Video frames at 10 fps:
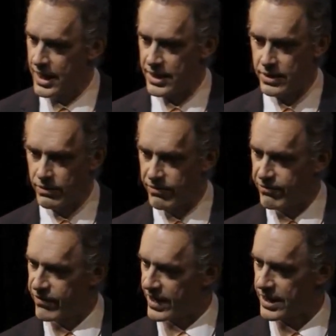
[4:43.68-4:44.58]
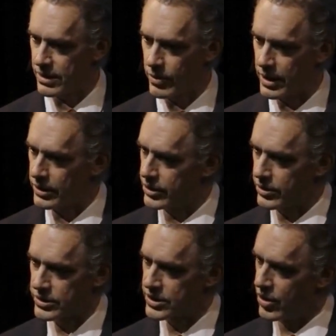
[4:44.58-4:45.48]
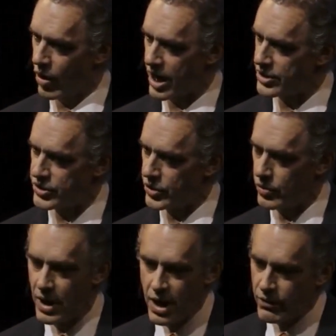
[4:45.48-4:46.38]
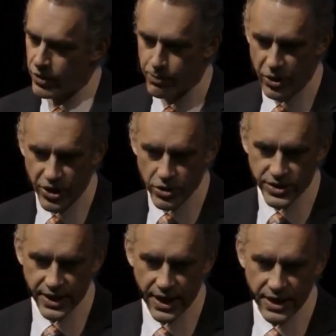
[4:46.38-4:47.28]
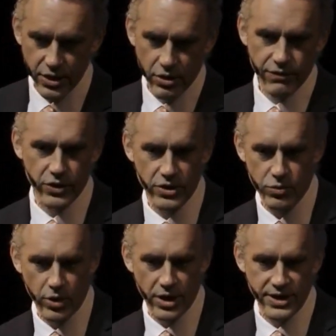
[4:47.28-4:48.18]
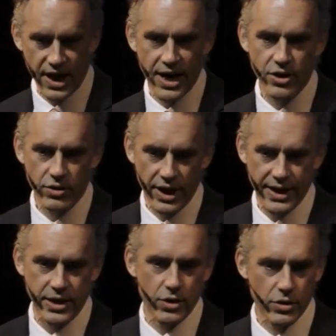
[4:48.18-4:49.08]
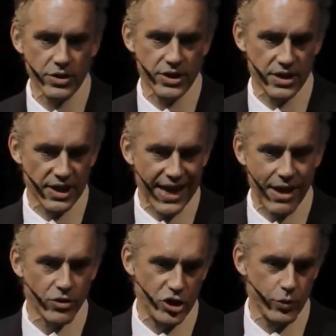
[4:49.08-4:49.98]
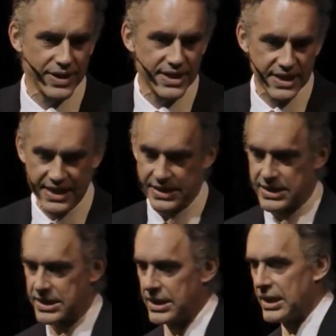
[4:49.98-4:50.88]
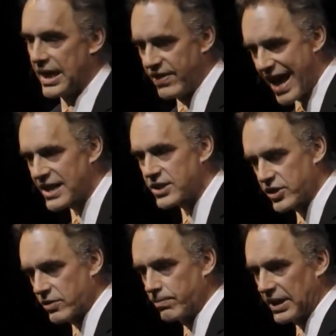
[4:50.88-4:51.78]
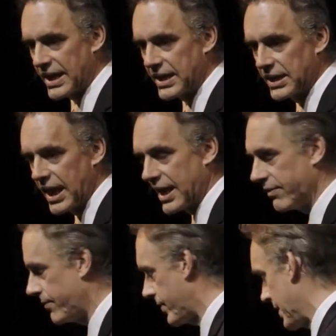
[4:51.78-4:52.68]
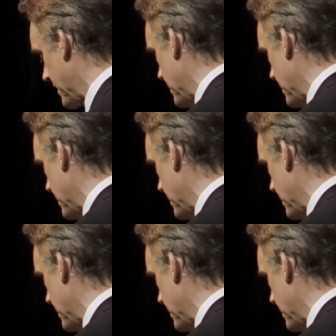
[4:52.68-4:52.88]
and you fucking well curse God too for producing a universe where a diner like yours is allowed to exist. And that's your bloody life.